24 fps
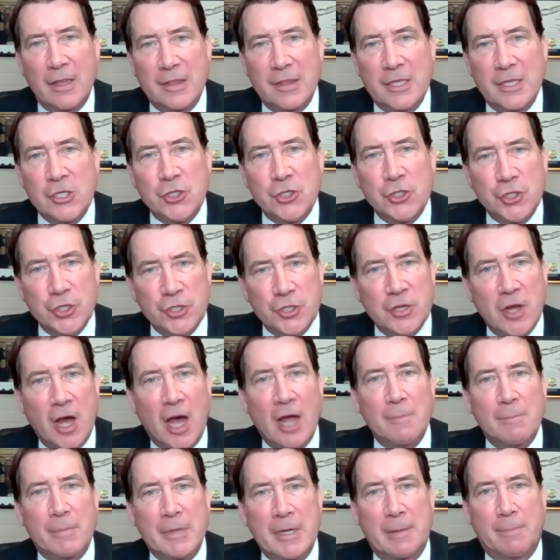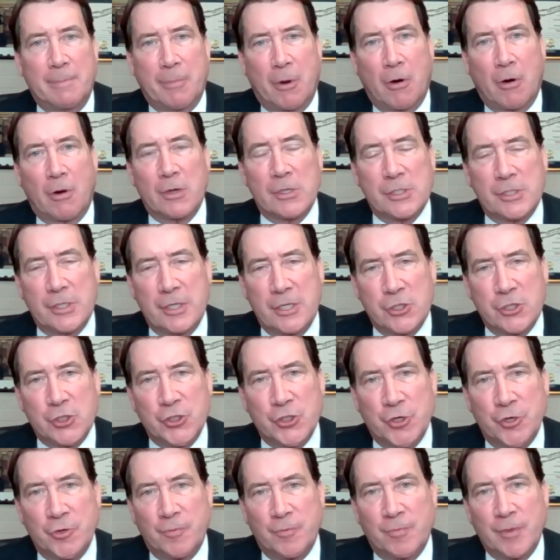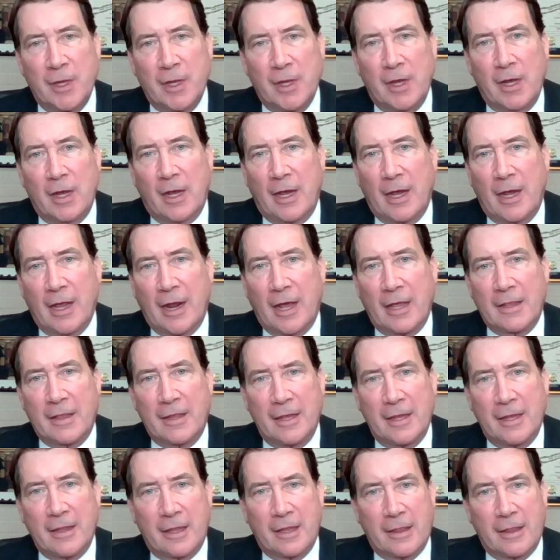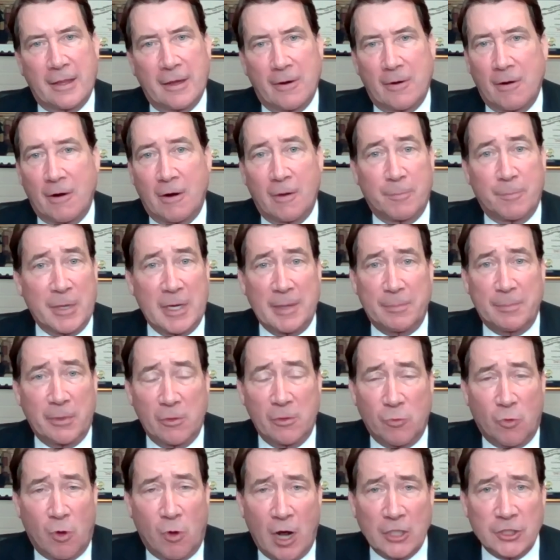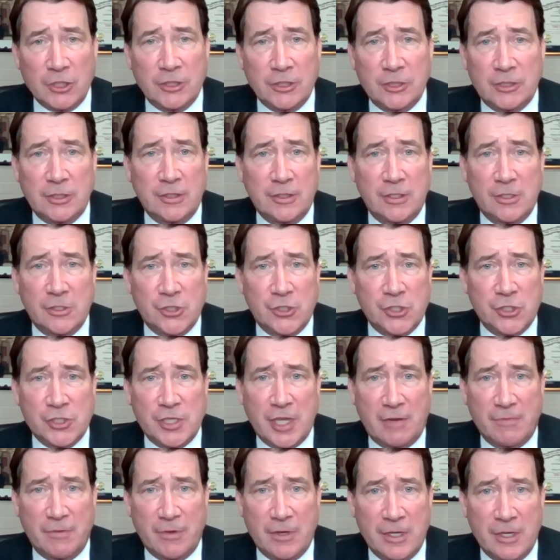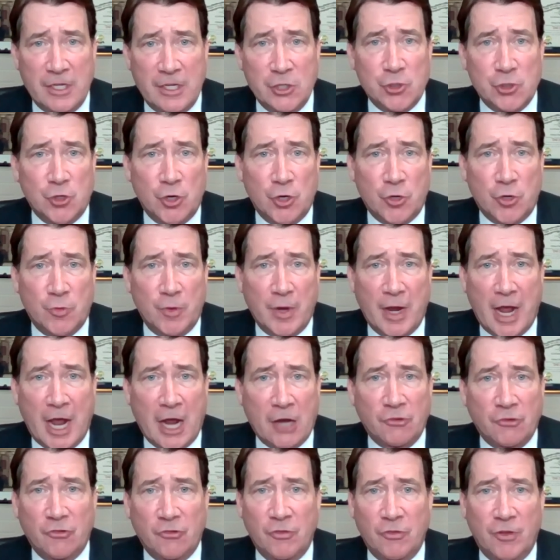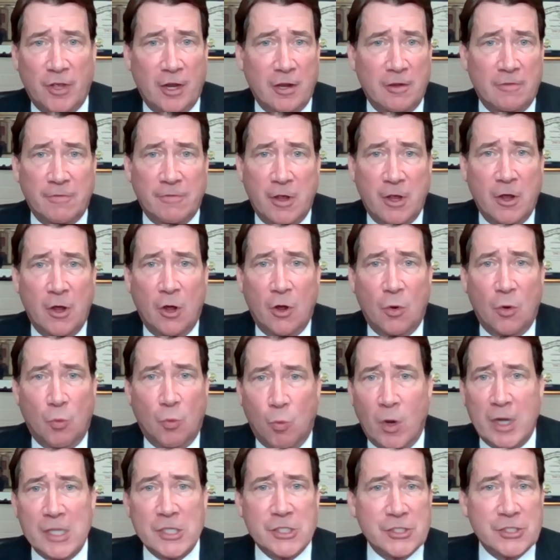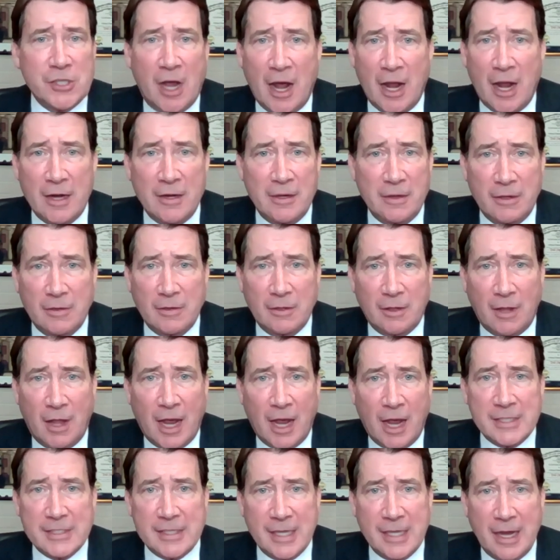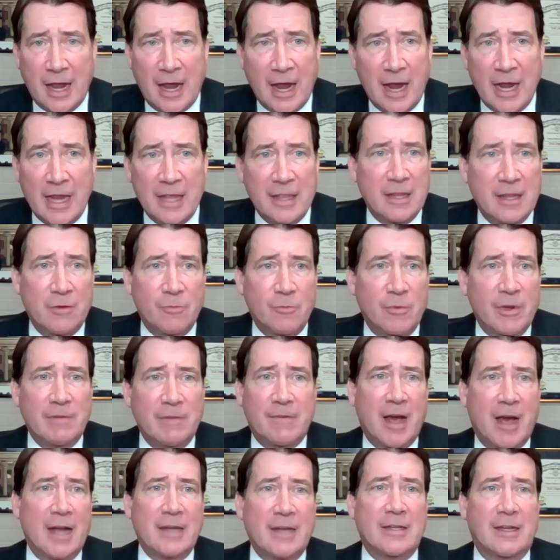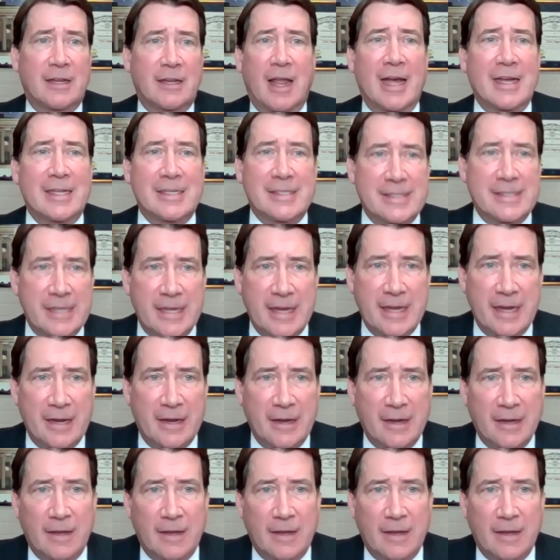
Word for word: this should not be a partisan issue. And I think that there are people in Washington that just have a knee-jerk reaction that if one side likes A, then we've got to like Z.